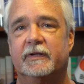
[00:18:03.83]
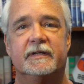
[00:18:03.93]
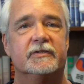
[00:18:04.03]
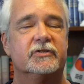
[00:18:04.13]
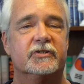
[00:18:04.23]

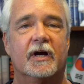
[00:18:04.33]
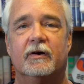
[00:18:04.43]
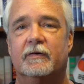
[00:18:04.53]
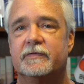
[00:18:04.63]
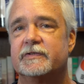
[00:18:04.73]
police,
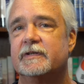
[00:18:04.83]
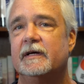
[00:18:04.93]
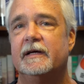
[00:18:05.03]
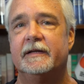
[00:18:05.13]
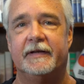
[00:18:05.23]
sheriffs,
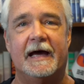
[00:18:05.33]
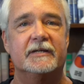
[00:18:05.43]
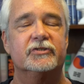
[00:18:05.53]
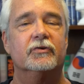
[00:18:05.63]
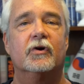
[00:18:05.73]

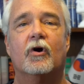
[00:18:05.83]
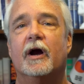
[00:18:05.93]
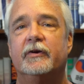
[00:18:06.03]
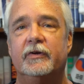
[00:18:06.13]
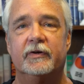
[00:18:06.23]
National
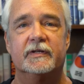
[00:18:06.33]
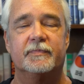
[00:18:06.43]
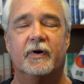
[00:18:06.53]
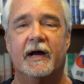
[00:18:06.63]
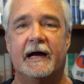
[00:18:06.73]
Guard
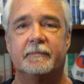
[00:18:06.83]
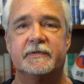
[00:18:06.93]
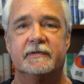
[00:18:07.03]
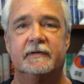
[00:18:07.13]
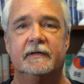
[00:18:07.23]
units,
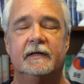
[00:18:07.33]
perhaps,